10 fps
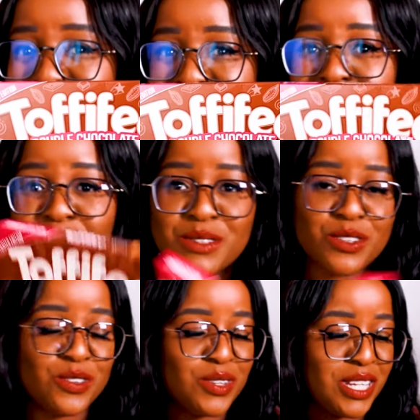I
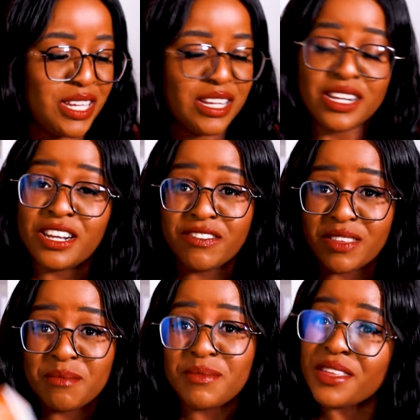absolutely love
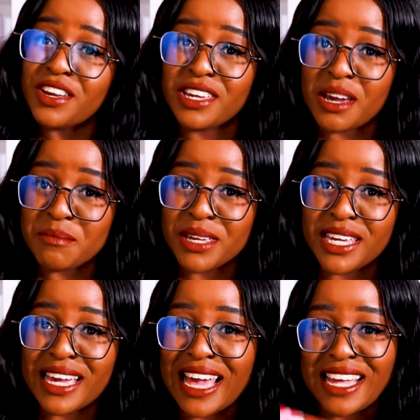them. They're
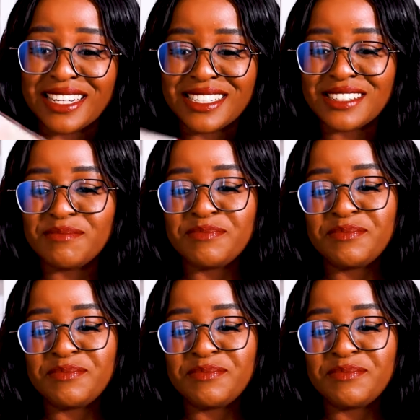yummy and